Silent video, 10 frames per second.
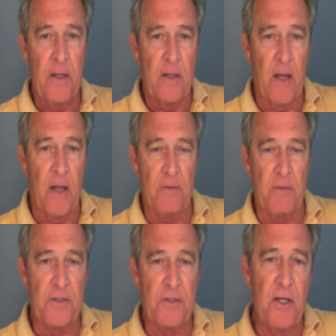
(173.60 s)
Now the
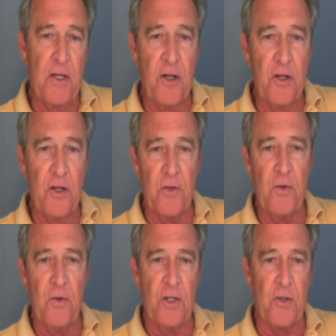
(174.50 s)
first thing you're going to
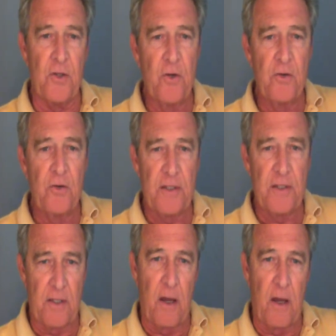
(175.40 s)
do is on your
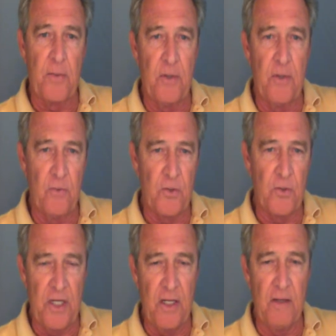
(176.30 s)
desktop you will
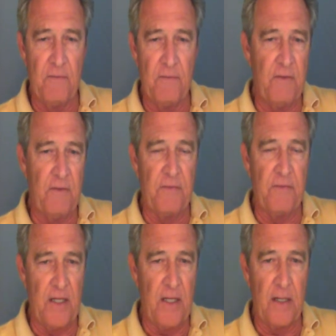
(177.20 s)
see the
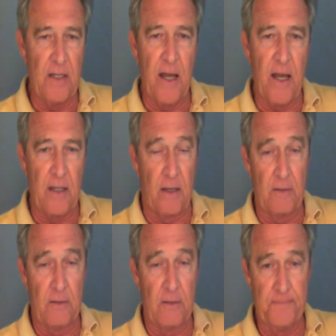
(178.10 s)
V15
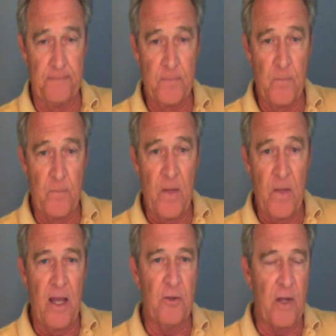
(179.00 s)
icon,
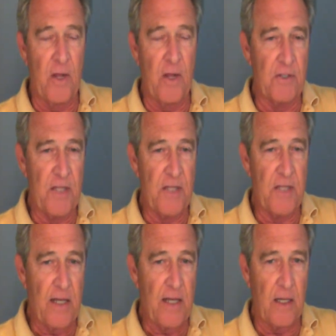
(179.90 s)
and you'll have a
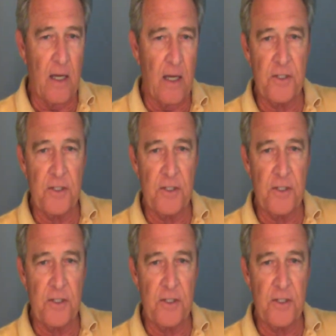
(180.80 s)
second icon that